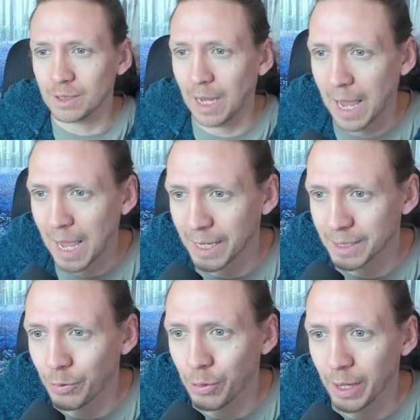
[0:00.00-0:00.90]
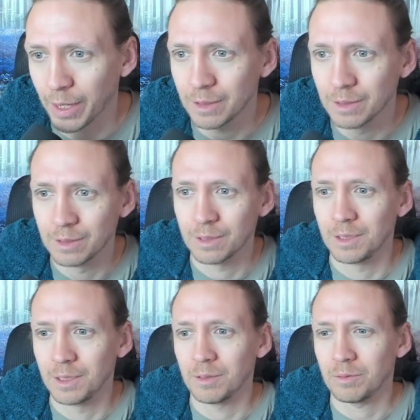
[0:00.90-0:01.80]
hand thing
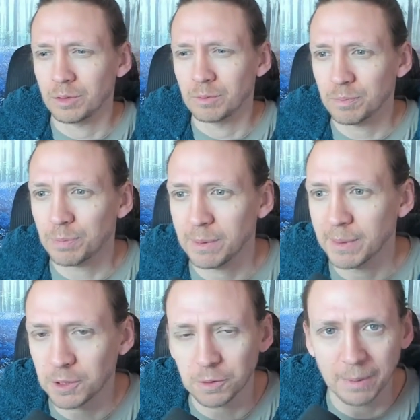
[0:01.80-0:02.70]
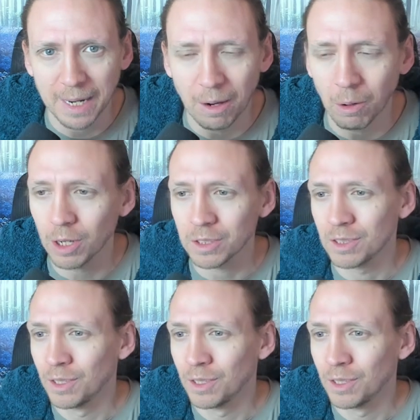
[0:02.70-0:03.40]
from pretty much from now on